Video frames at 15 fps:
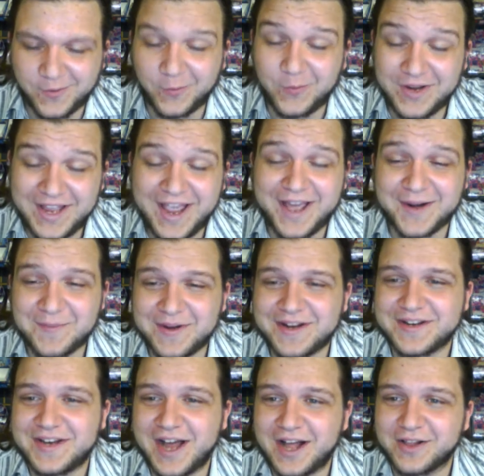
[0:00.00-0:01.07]
We had them at
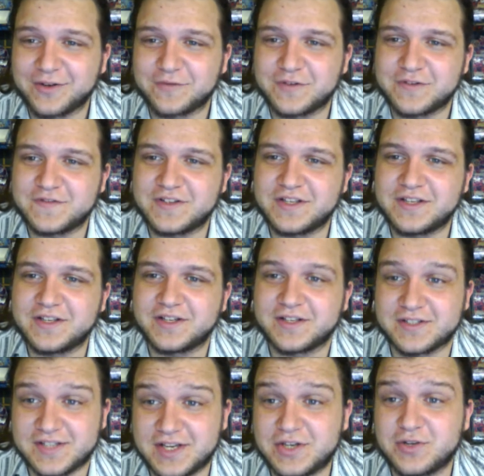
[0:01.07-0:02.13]
$1.50
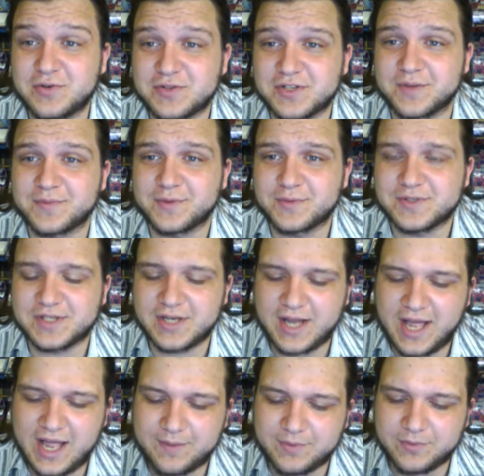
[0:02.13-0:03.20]
because I knew something was going to
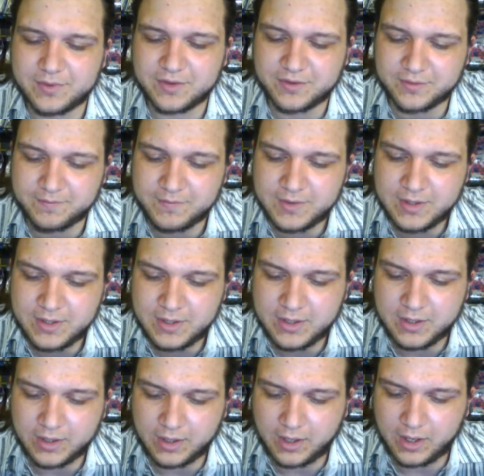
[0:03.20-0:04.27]
happen with them.
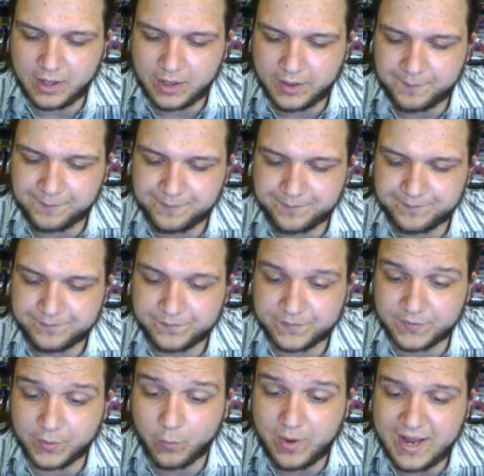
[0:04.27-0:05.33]

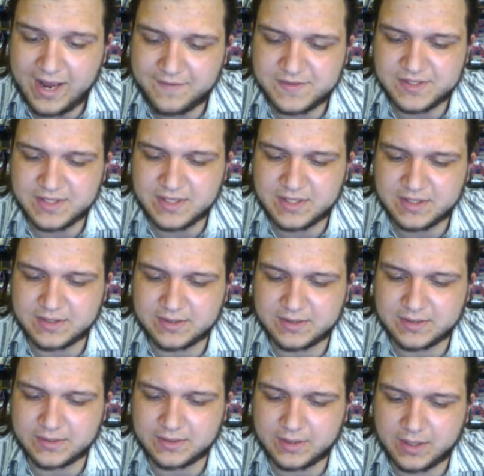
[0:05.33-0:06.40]
The way I've seen it,
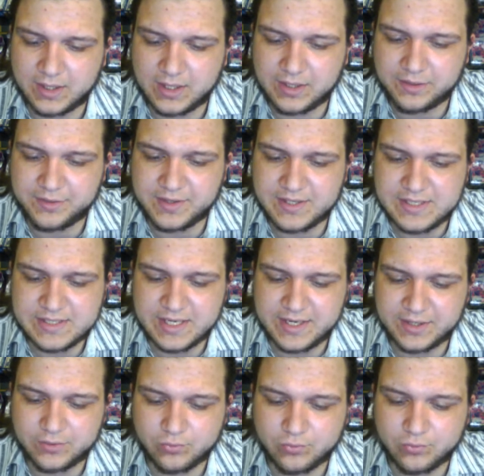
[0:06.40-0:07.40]
things like